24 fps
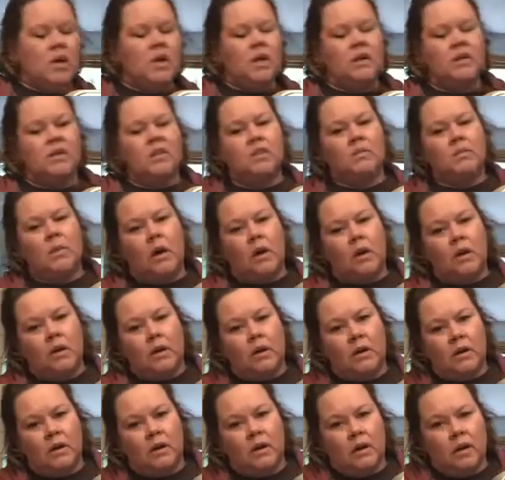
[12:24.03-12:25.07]
a
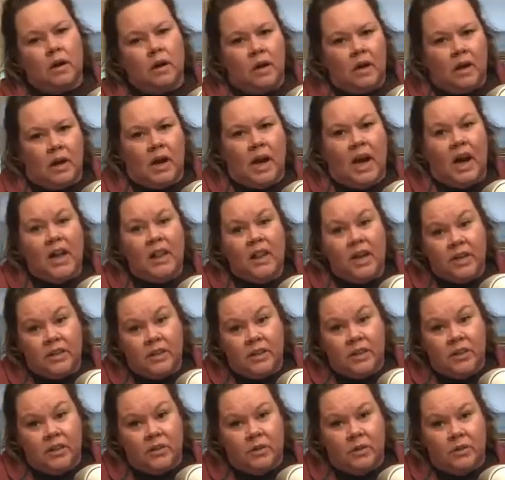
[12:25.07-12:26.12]
smaller, I like to
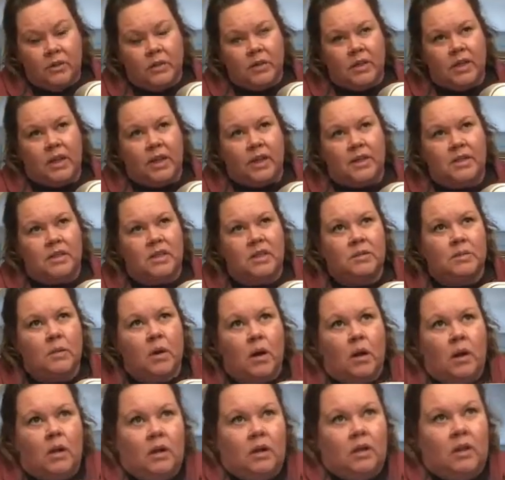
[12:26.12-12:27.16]
use a
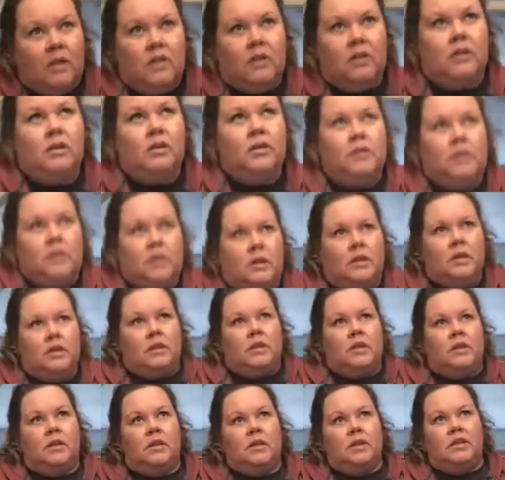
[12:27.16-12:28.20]
smaller
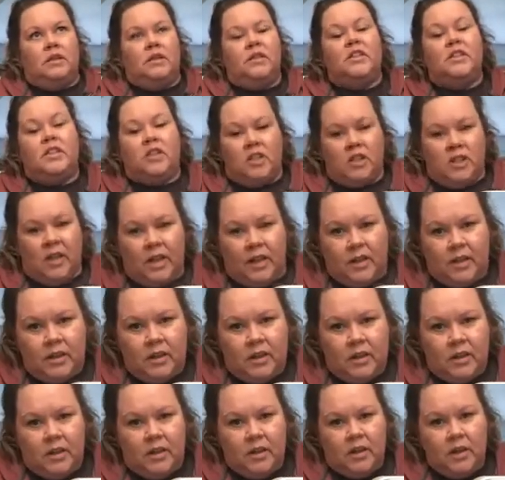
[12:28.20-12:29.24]
stitch length.
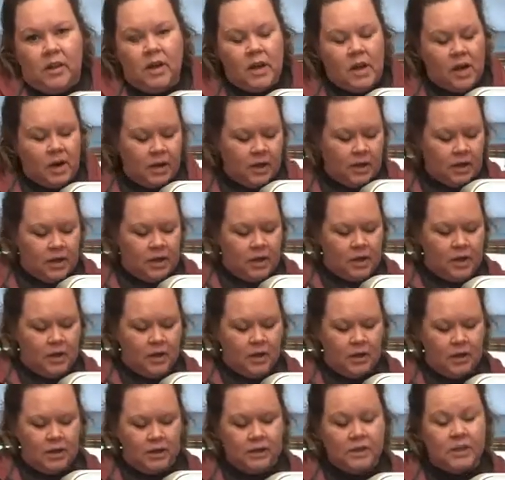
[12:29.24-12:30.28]
I
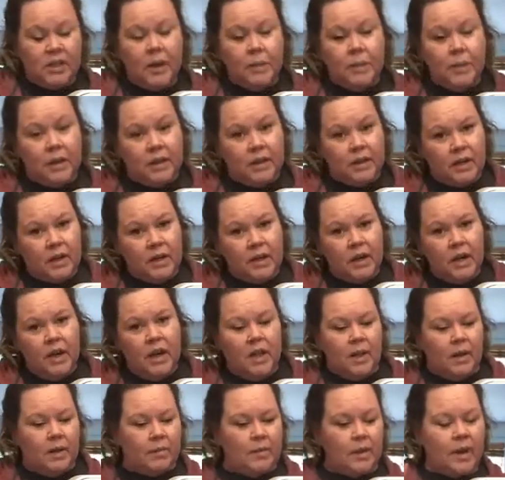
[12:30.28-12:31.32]
typically,
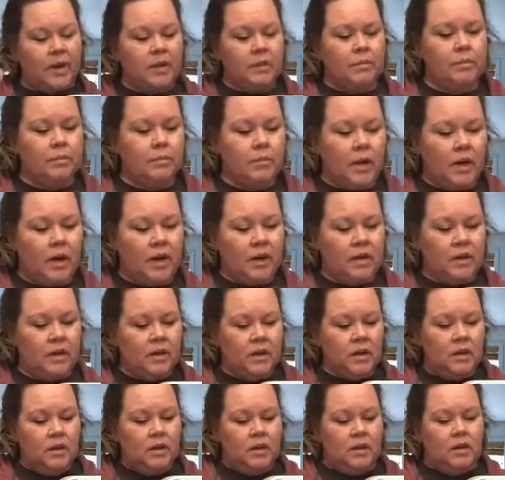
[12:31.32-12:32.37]
like my
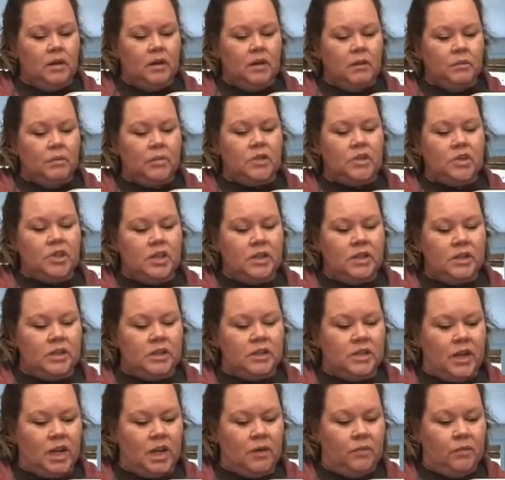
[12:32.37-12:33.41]
machine is
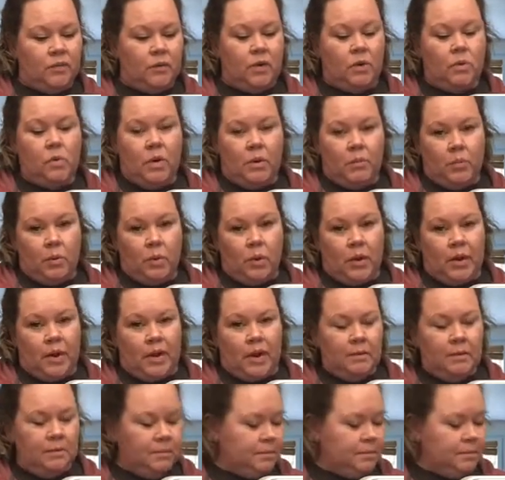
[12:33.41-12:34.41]
set up for a 1.8.